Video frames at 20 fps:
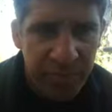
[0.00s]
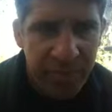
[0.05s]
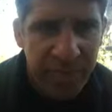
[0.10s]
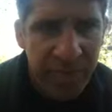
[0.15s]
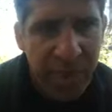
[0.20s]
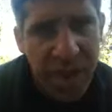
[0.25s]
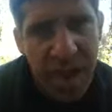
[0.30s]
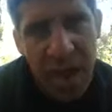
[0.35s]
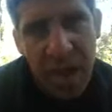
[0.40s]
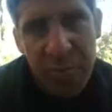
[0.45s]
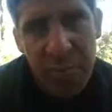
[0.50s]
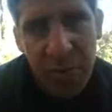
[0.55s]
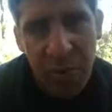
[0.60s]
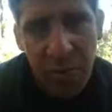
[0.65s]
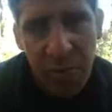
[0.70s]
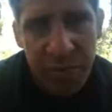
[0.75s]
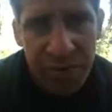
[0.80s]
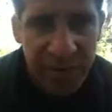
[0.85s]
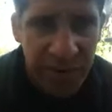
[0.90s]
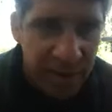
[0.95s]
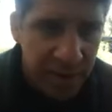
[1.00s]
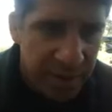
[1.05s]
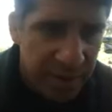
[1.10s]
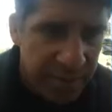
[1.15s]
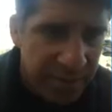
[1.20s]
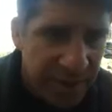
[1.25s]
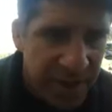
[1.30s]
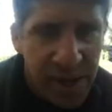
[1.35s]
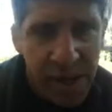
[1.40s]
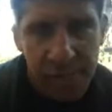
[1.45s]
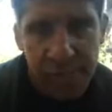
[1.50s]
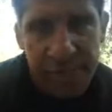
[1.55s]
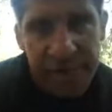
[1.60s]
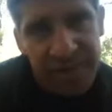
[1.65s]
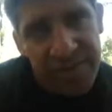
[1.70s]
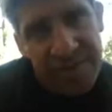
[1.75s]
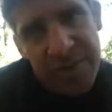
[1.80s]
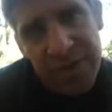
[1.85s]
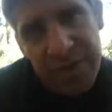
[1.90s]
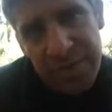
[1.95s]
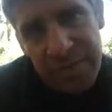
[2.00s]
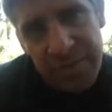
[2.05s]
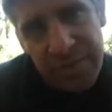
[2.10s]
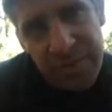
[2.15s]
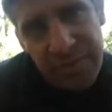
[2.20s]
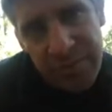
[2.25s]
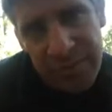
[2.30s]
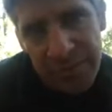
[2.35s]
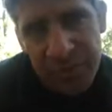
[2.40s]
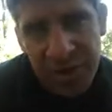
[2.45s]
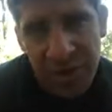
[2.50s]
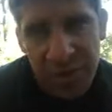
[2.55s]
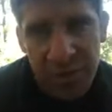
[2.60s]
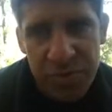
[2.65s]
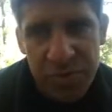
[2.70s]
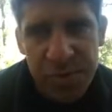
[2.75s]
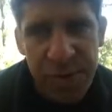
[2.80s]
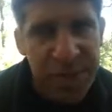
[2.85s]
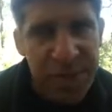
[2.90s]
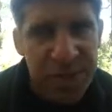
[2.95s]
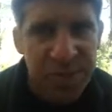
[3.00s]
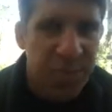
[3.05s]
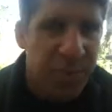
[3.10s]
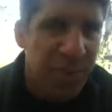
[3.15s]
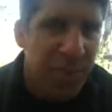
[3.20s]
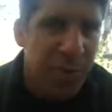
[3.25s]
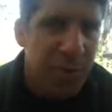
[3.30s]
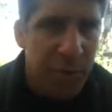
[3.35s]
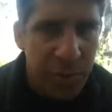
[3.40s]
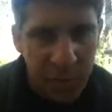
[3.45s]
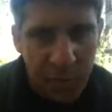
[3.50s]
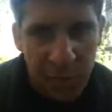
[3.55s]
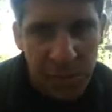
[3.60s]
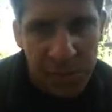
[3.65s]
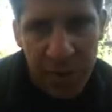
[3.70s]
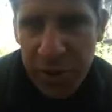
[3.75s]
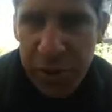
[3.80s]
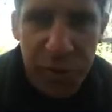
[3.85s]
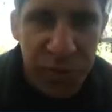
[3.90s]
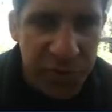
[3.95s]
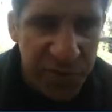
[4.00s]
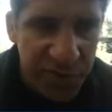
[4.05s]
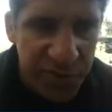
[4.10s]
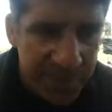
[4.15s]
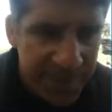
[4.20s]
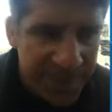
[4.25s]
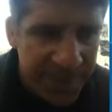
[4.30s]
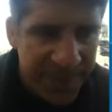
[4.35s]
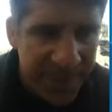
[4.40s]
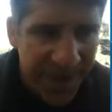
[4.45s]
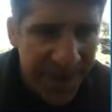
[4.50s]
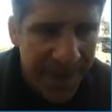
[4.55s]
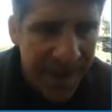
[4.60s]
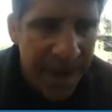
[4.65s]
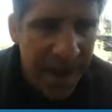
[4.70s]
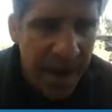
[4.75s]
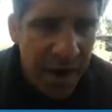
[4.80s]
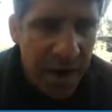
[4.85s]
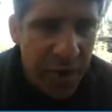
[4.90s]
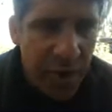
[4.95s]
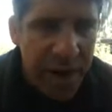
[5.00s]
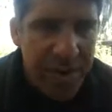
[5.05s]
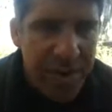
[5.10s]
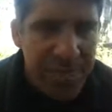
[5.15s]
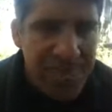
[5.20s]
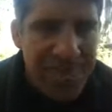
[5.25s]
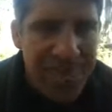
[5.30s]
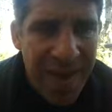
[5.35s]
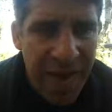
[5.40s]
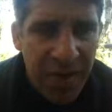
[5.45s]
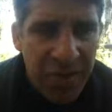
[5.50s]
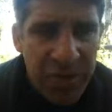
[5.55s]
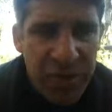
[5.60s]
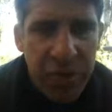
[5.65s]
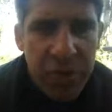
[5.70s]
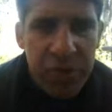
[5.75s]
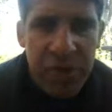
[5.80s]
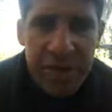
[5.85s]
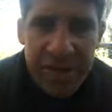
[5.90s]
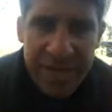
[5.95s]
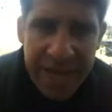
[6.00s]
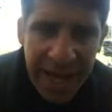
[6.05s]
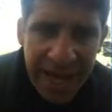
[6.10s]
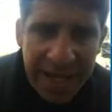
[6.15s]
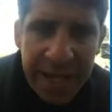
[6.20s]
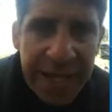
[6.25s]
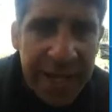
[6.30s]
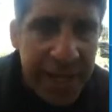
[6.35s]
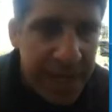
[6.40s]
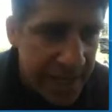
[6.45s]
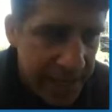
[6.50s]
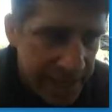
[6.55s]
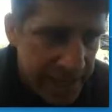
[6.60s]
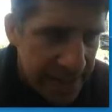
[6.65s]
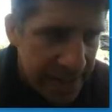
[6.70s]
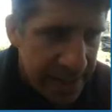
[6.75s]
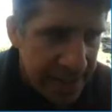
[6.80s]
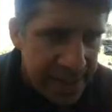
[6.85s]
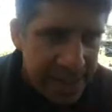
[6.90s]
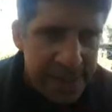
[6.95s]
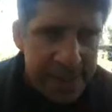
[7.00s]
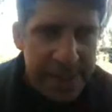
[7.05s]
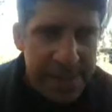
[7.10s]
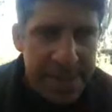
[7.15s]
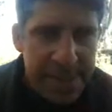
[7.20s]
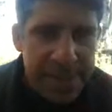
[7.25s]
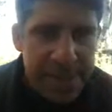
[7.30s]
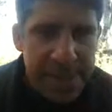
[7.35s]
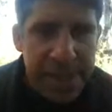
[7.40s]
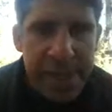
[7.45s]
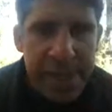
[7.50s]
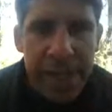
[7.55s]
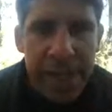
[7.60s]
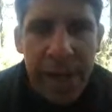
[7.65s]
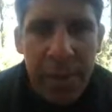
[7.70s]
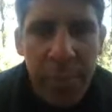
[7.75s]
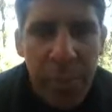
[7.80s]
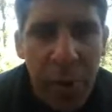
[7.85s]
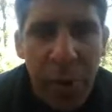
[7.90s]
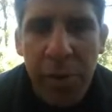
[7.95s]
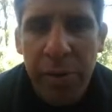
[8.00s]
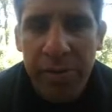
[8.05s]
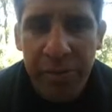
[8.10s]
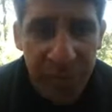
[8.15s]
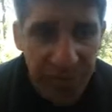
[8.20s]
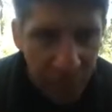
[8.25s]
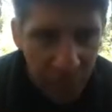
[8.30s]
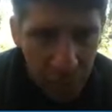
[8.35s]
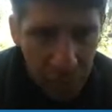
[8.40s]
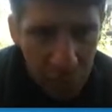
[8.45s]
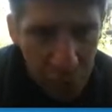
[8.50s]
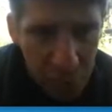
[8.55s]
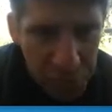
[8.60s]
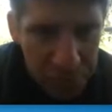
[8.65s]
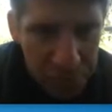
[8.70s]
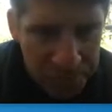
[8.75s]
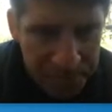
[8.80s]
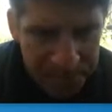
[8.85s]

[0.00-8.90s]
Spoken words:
And they happen all the time. They happen even in general speech, but people don't know they're using them. All right? So synecdoche is seeing a part for the whole.